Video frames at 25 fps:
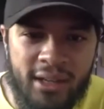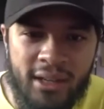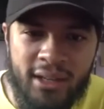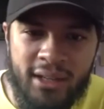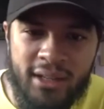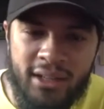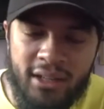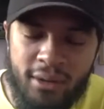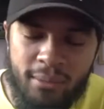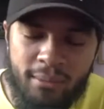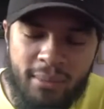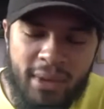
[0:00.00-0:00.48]

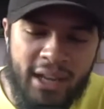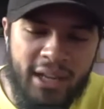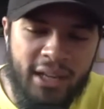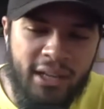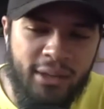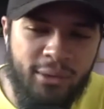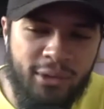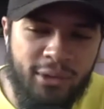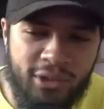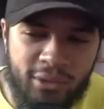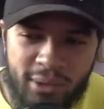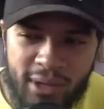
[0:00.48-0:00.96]
You know,
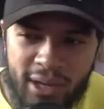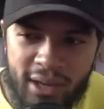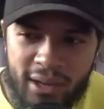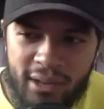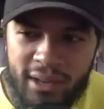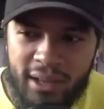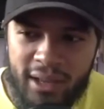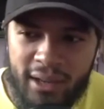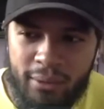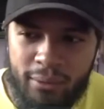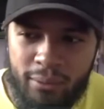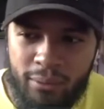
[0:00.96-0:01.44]
Mikey was around
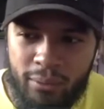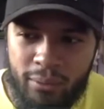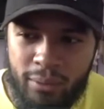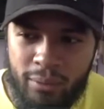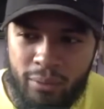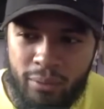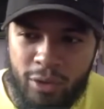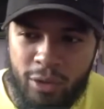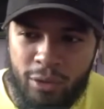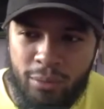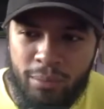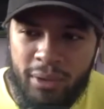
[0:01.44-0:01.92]
like
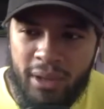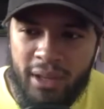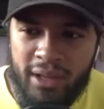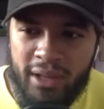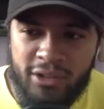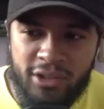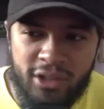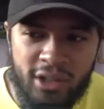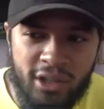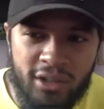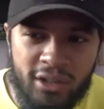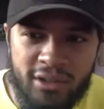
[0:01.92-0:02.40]
when we would play
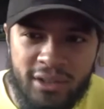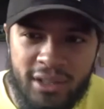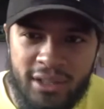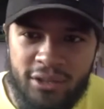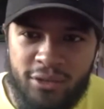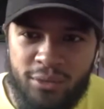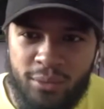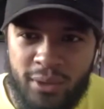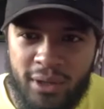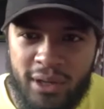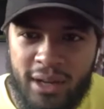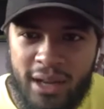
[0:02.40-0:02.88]
shows. I
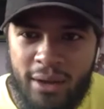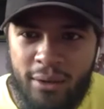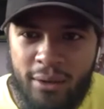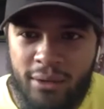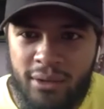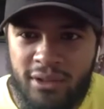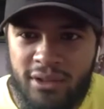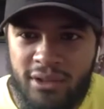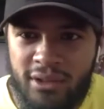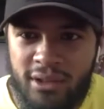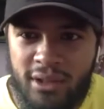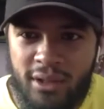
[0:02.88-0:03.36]

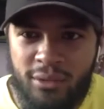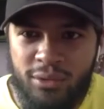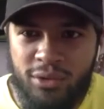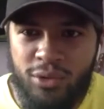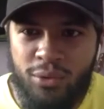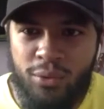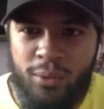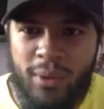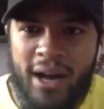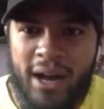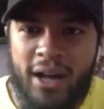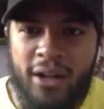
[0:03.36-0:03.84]
was a
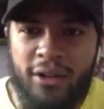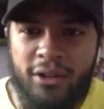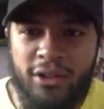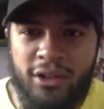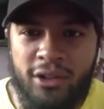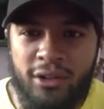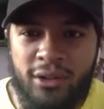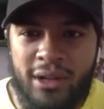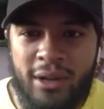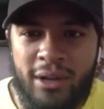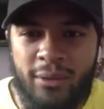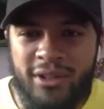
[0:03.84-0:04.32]
wild
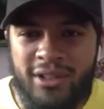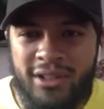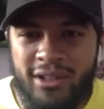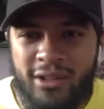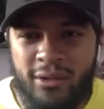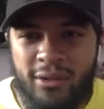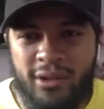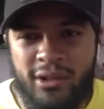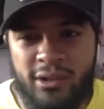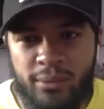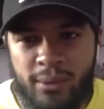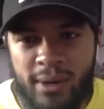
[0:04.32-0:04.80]
dude. I wasn't
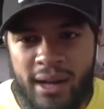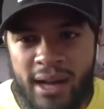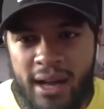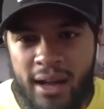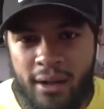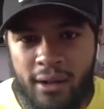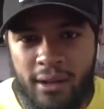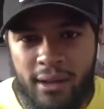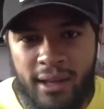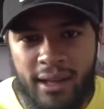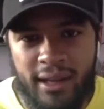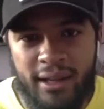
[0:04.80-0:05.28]
always
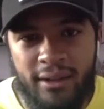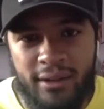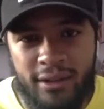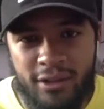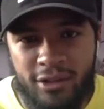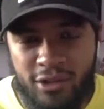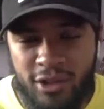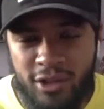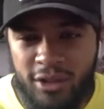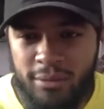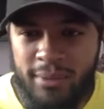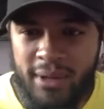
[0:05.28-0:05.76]
wild like in the
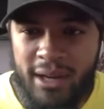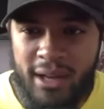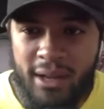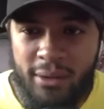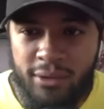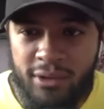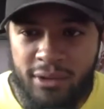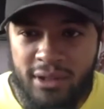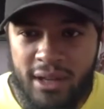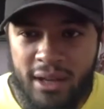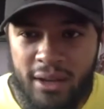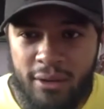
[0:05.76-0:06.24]
streets, but I
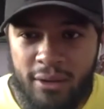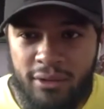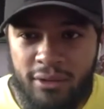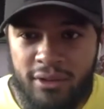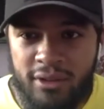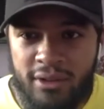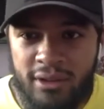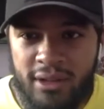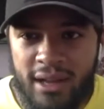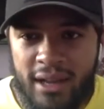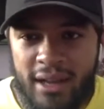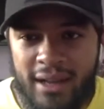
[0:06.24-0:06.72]

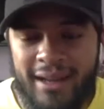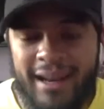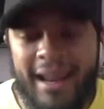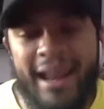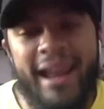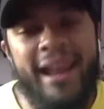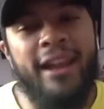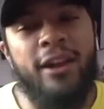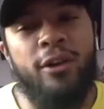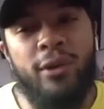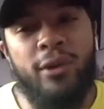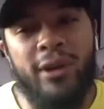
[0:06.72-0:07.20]
was an
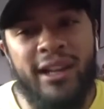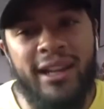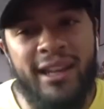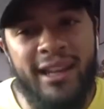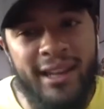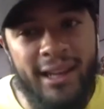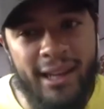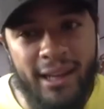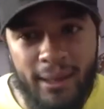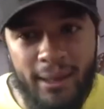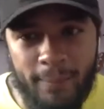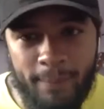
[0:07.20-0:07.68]
angry
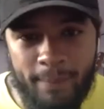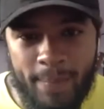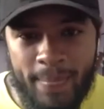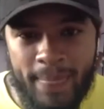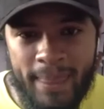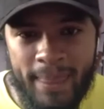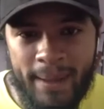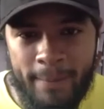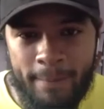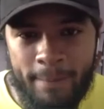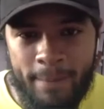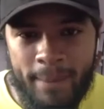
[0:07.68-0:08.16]
kid.
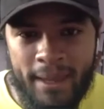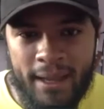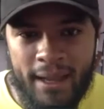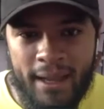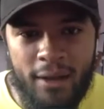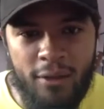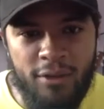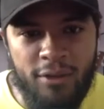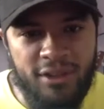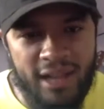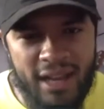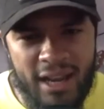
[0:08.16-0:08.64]

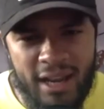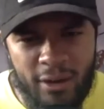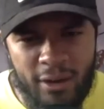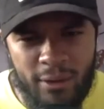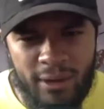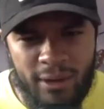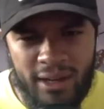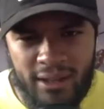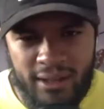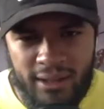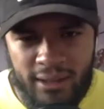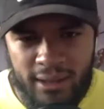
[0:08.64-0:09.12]
I was
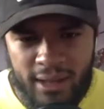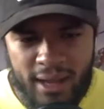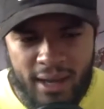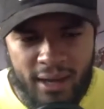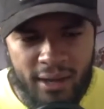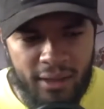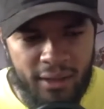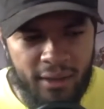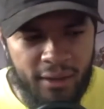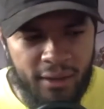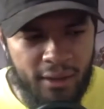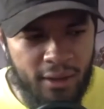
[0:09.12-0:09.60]
angry at a lot
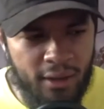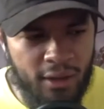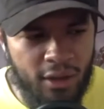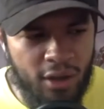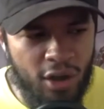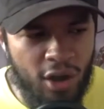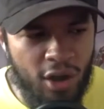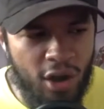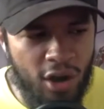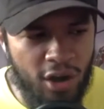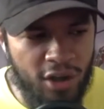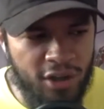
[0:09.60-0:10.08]
of the
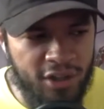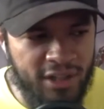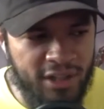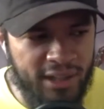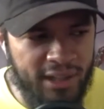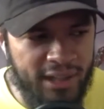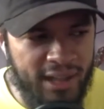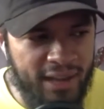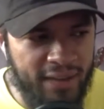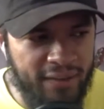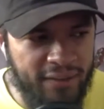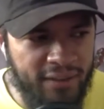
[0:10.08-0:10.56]
cards that
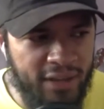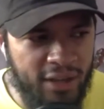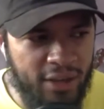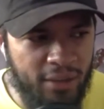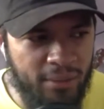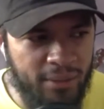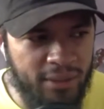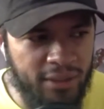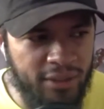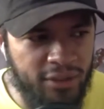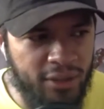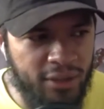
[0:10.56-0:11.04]
life dealt
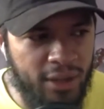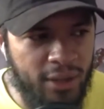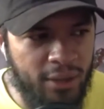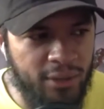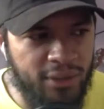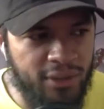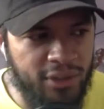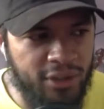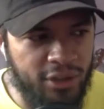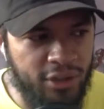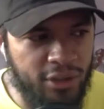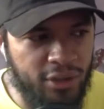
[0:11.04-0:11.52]
me. So I
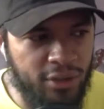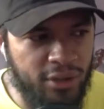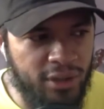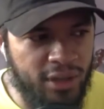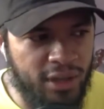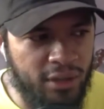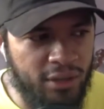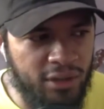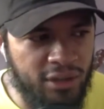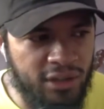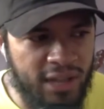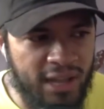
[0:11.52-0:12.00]
was a dude
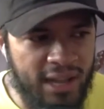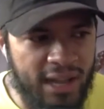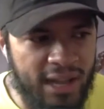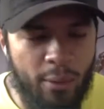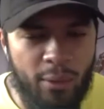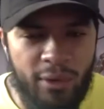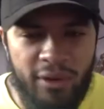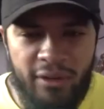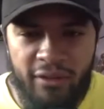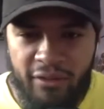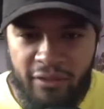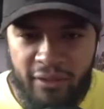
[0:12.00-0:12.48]
that was like, I
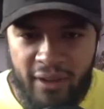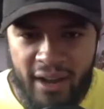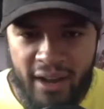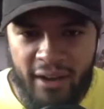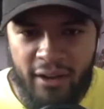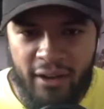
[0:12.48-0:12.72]
want to fight